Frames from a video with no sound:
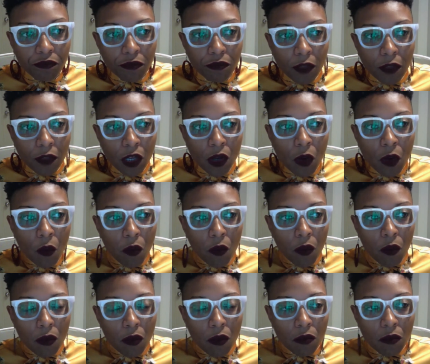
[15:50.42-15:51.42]
you know,
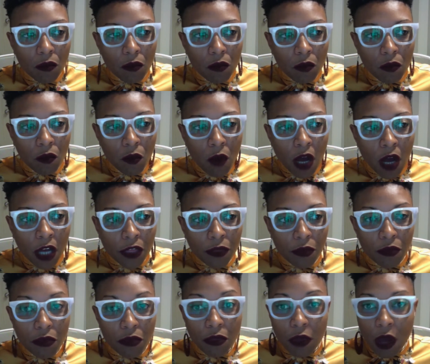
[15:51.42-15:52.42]
walk
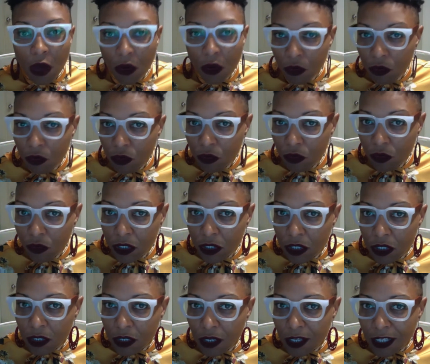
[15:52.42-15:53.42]
through
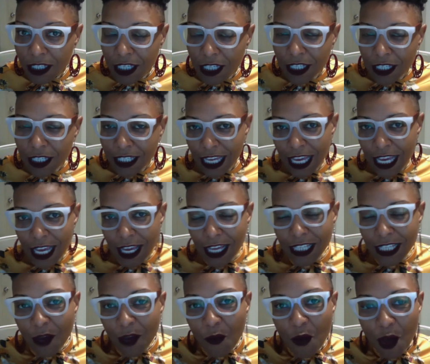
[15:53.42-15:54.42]
those to see, because
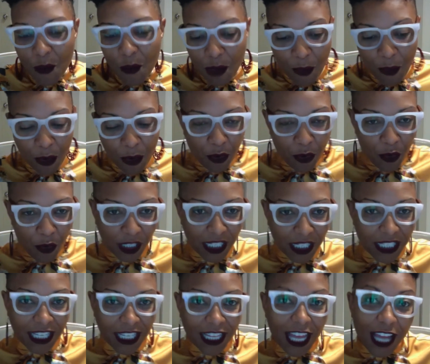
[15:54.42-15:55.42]
I want people to really
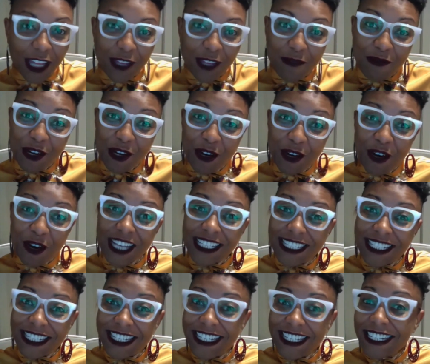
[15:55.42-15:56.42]
see like the
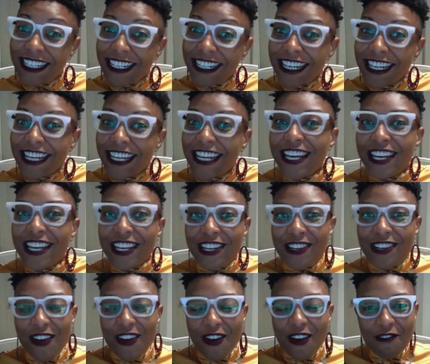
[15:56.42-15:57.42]
progression, you
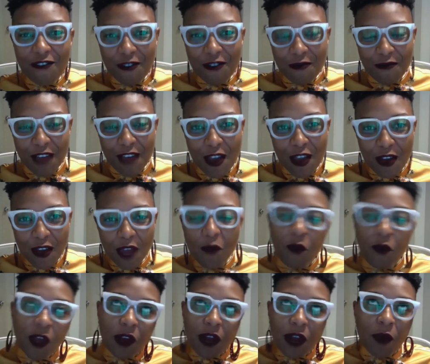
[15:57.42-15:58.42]
know, from like, and
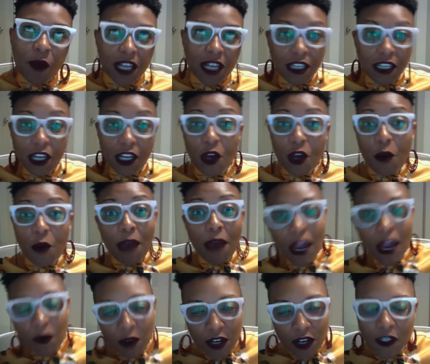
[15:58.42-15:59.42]
we're actually going to go
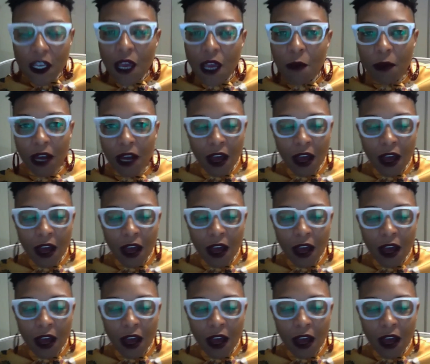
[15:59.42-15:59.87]
backwards, but,